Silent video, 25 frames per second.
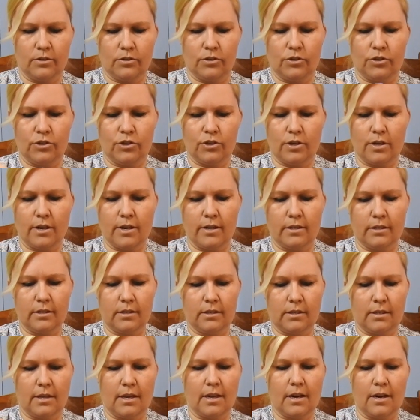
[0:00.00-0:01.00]

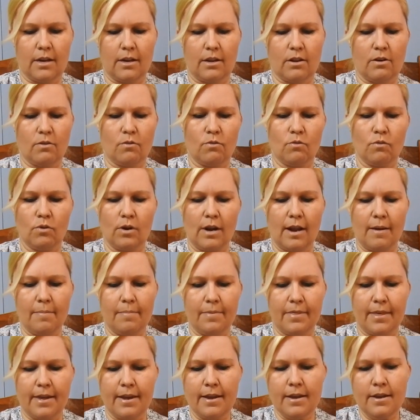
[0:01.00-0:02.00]
Just getting it all
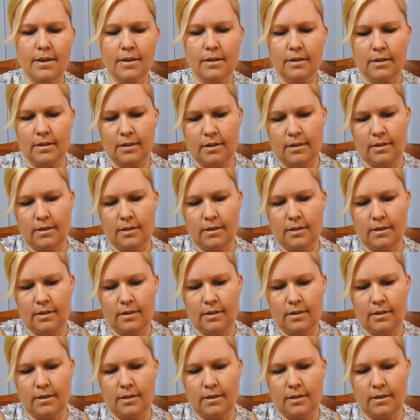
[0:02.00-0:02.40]
up there.